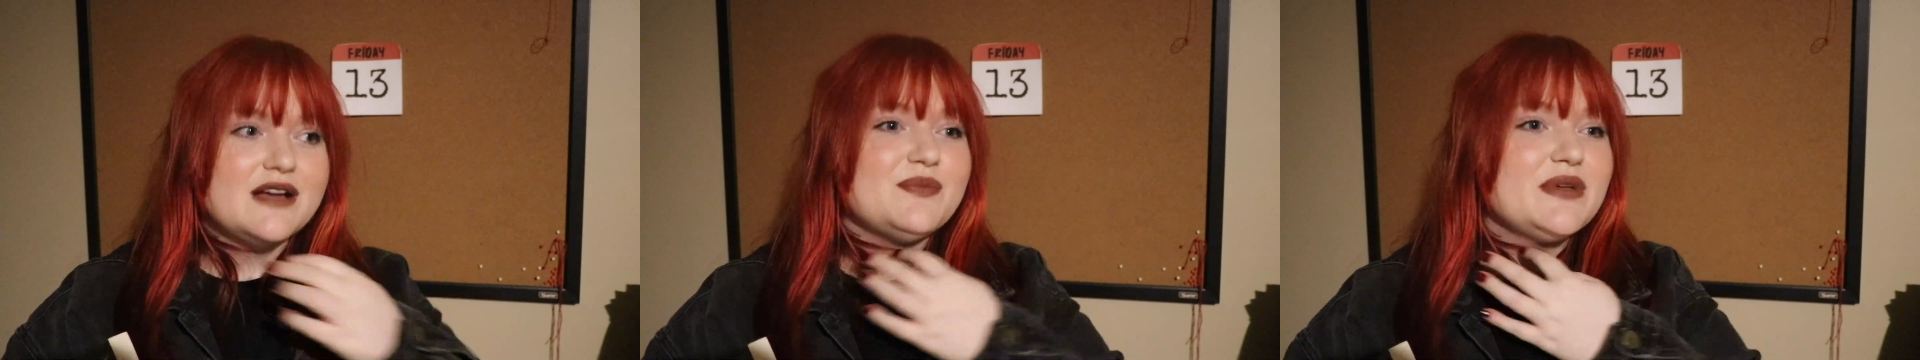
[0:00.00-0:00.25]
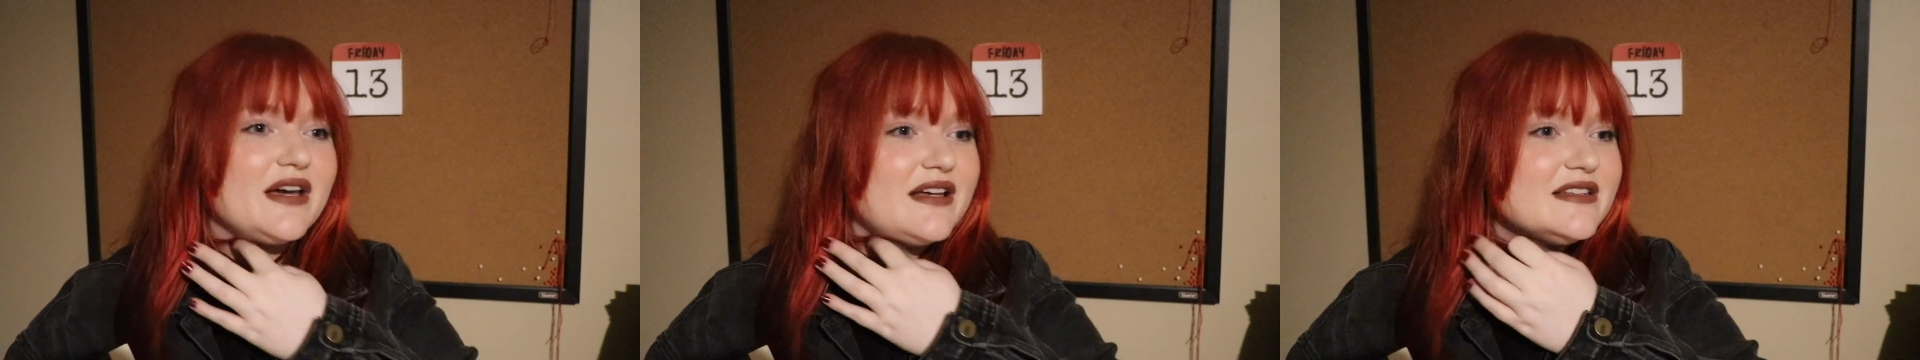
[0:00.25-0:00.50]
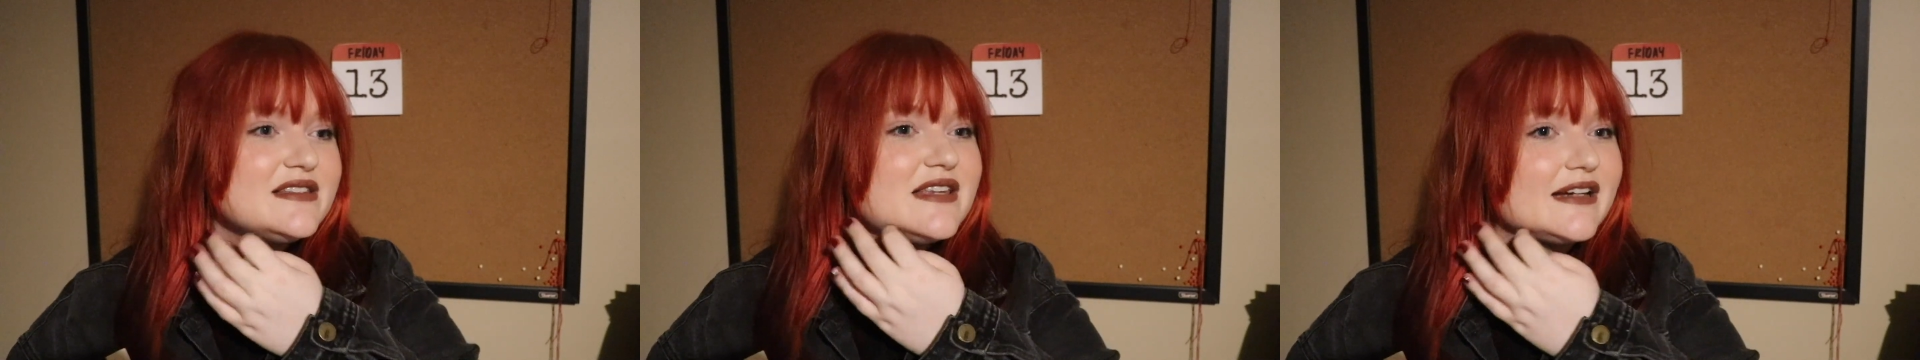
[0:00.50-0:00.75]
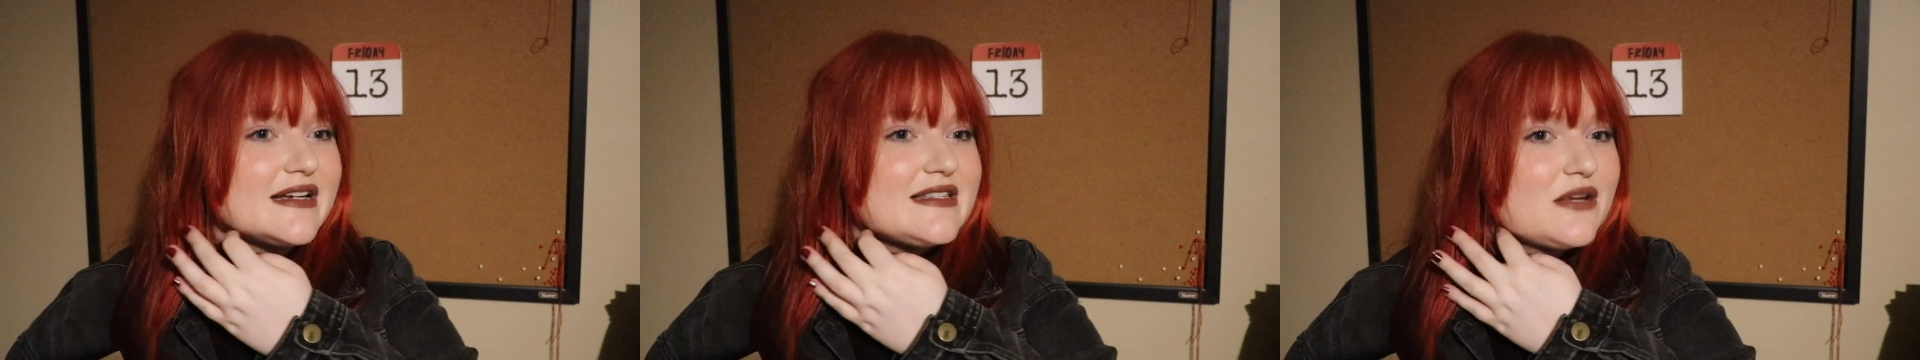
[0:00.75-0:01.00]
because,
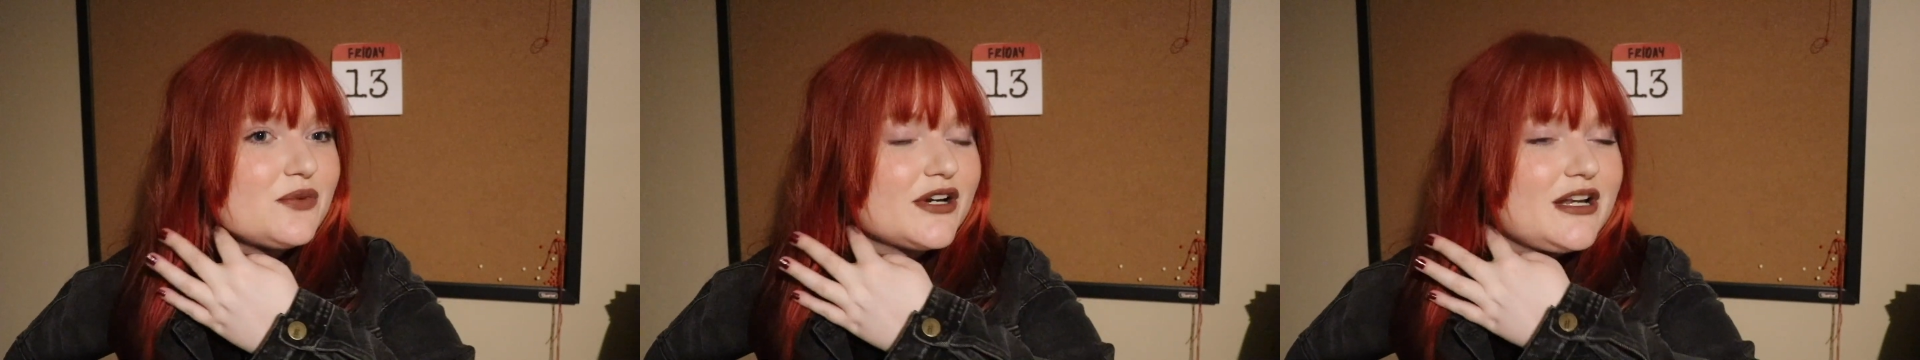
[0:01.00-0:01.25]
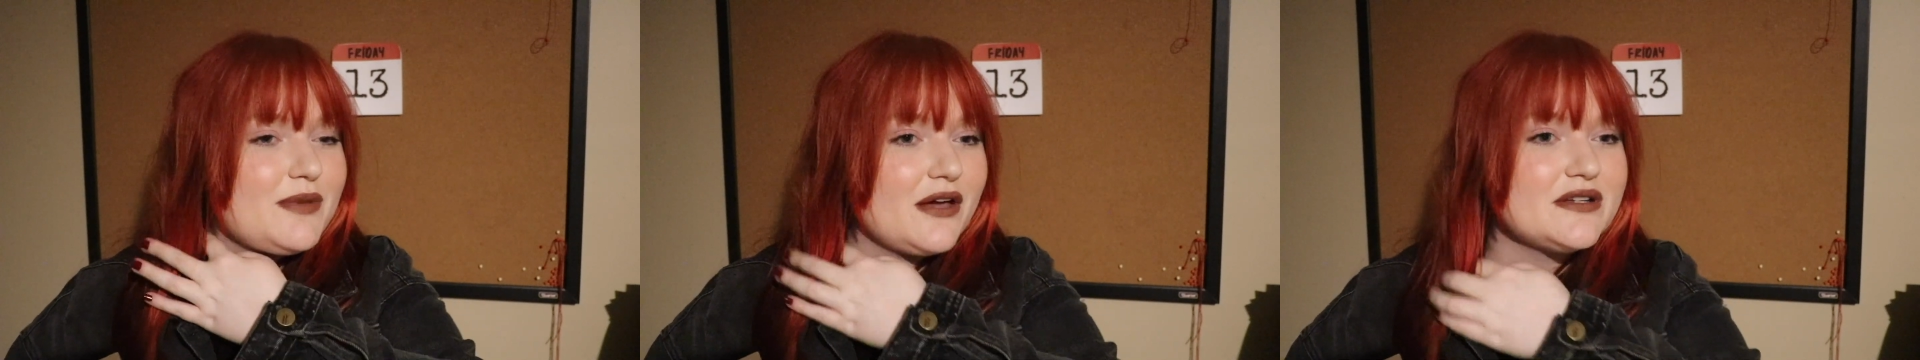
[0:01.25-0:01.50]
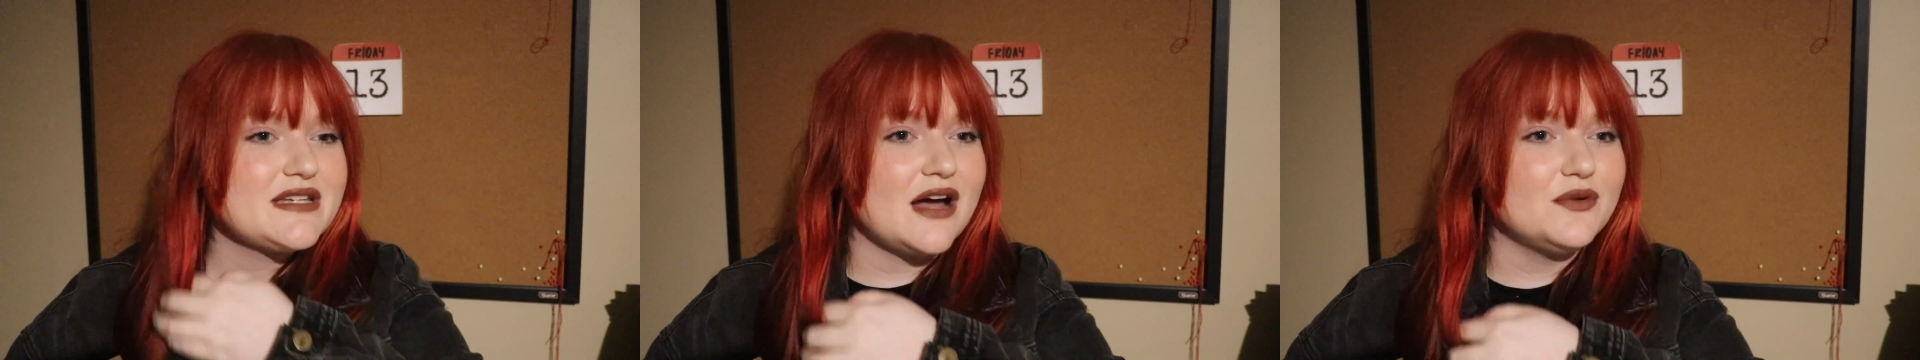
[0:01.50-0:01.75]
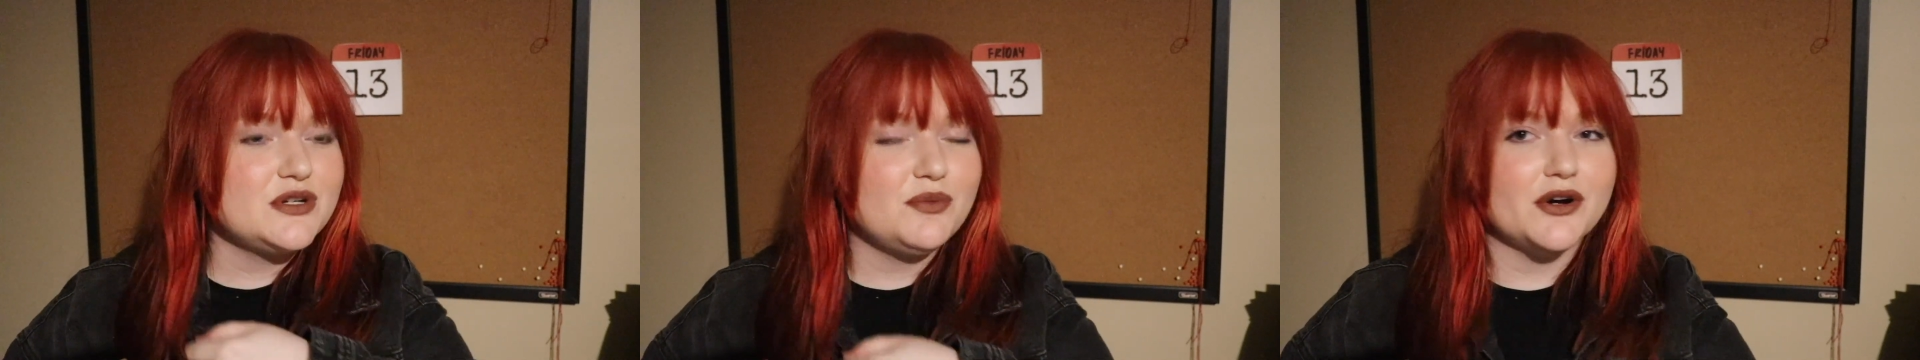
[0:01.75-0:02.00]
like I said, we're gonna be out of
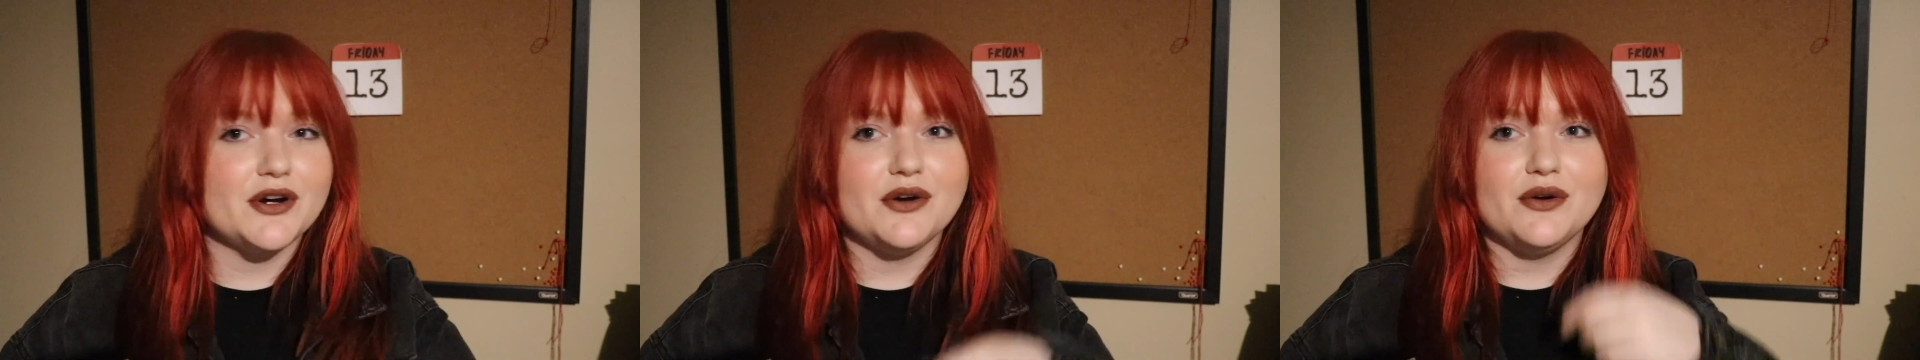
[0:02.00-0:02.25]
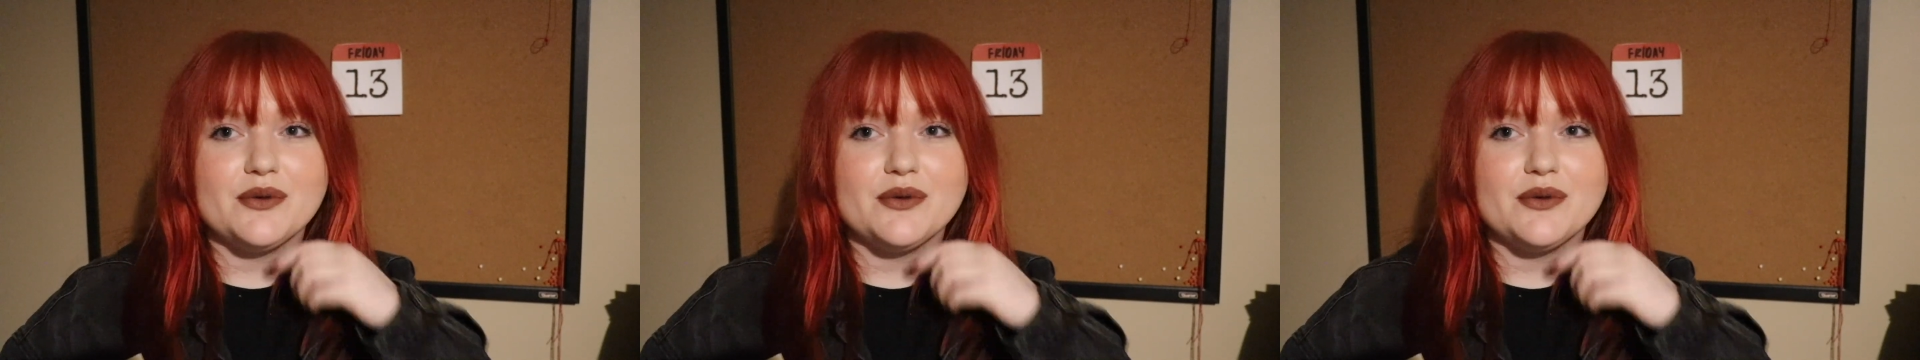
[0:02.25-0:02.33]
town tomorrow